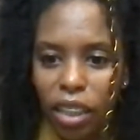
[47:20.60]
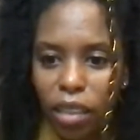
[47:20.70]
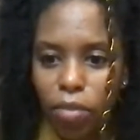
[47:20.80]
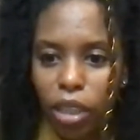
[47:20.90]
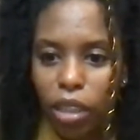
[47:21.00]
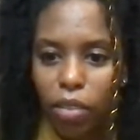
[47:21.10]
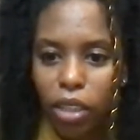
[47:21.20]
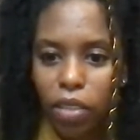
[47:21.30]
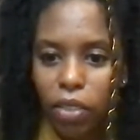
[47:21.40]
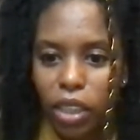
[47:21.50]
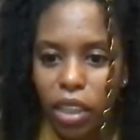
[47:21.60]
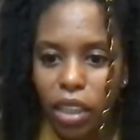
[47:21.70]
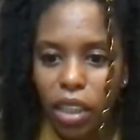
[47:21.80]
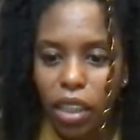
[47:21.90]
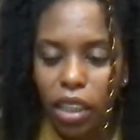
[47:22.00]
because I went to visit and
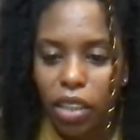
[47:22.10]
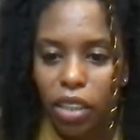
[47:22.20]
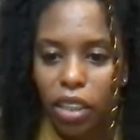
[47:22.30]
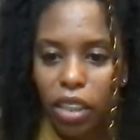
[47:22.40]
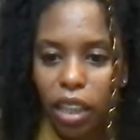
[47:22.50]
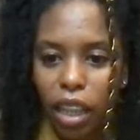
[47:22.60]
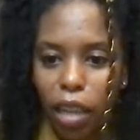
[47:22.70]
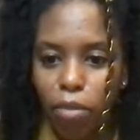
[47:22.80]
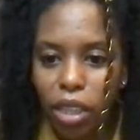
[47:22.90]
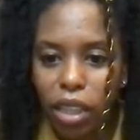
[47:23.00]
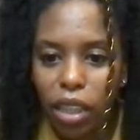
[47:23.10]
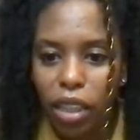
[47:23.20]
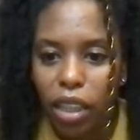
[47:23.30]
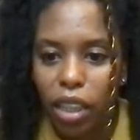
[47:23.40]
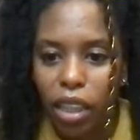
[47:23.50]
see the country and I'll be stuck in
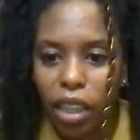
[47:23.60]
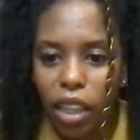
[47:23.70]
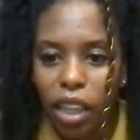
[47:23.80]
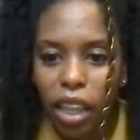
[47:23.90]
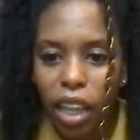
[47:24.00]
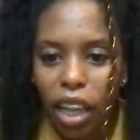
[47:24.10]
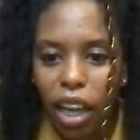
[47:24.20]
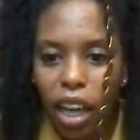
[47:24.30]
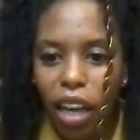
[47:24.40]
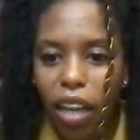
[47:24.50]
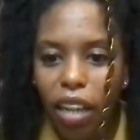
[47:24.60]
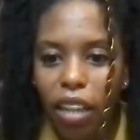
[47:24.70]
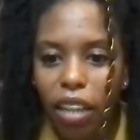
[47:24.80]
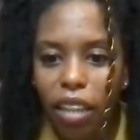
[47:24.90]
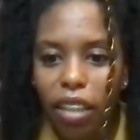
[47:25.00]
there.
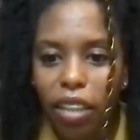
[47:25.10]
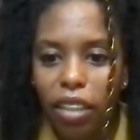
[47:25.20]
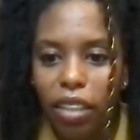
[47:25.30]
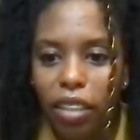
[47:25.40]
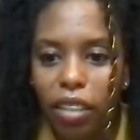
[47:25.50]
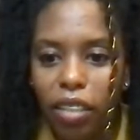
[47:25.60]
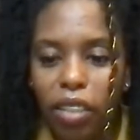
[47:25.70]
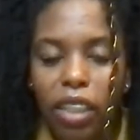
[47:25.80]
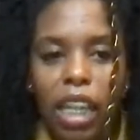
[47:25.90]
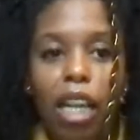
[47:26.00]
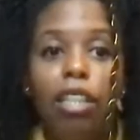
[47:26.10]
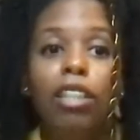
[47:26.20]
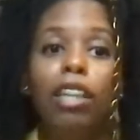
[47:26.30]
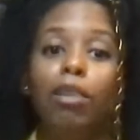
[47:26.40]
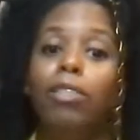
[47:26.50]
Oh, you
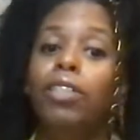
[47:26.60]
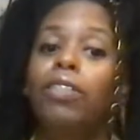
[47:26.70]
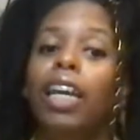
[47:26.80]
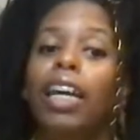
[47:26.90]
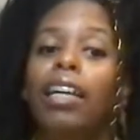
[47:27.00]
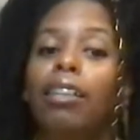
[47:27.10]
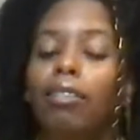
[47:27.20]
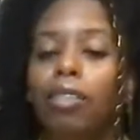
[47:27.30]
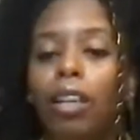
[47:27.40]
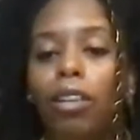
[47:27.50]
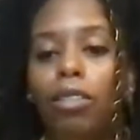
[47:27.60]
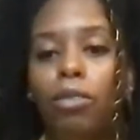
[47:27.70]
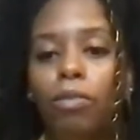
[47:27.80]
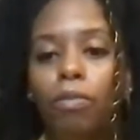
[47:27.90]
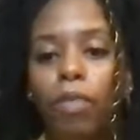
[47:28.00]
know what you can do though?
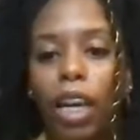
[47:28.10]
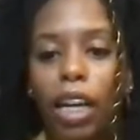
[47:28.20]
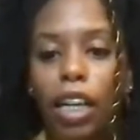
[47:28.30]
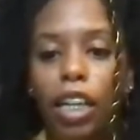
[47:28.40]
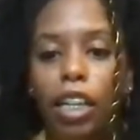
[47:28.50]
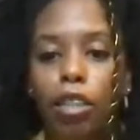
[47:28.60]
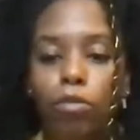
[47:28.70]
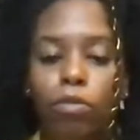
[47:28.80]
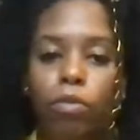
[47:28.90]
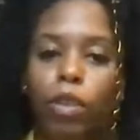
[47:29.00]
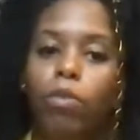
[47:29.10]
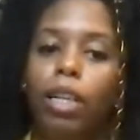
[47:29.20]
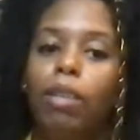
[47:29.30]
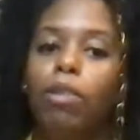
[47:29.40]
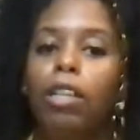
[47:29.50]

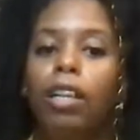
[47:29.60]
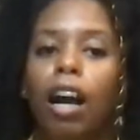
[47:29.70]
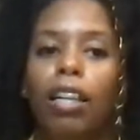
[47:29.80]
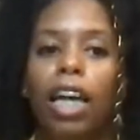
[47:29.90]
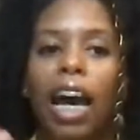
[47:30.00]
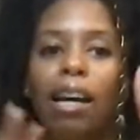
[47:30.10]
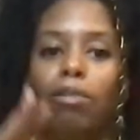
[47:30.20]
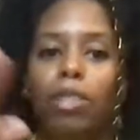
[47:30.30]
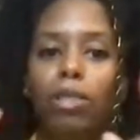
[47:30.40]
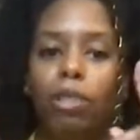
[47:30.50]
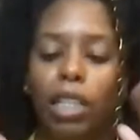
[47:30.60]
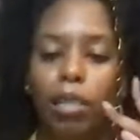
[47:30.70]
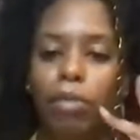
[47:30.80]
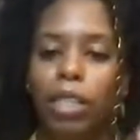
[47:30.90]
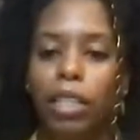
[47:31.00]
What? Well, are the hours going to
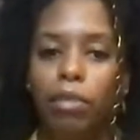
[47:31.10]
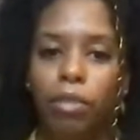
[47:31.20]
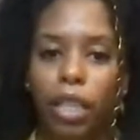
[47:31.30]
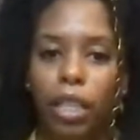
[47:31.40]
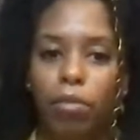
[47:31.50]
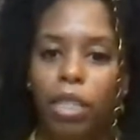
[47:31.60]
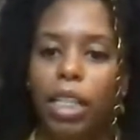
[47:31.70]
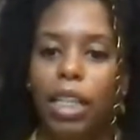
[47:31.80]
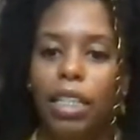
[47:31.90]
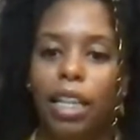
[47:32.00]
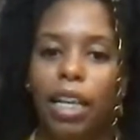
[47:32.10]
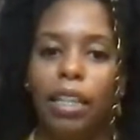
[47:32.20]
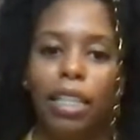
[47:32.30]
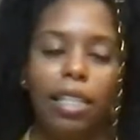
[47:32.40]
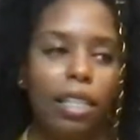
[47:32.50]
be different? Because, like,
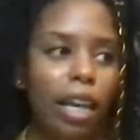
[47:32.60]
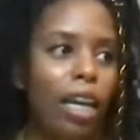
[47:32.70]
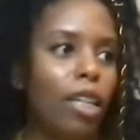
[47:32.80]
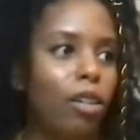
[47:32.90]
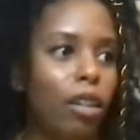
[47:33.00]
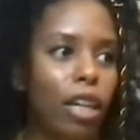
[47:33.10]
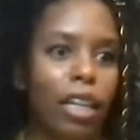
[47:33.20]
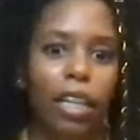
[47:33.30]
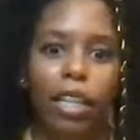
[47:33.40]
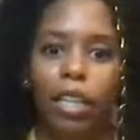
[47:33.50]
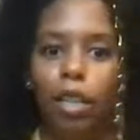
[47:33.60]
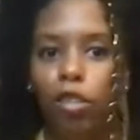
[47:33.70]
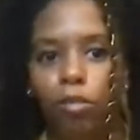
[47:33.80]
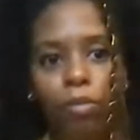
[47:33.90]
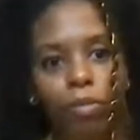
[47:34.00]
let's say you're in,
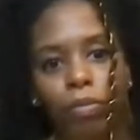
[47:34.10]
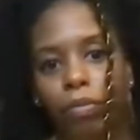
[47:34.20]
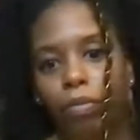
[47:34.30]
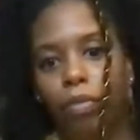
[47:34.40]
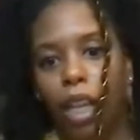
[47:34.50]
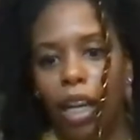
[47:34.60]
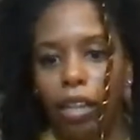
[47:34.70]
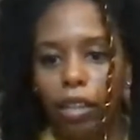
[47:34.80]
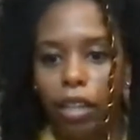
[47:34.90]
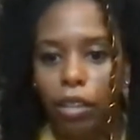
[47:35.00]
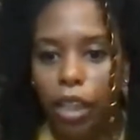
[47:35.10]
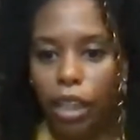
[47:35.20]
I don't know.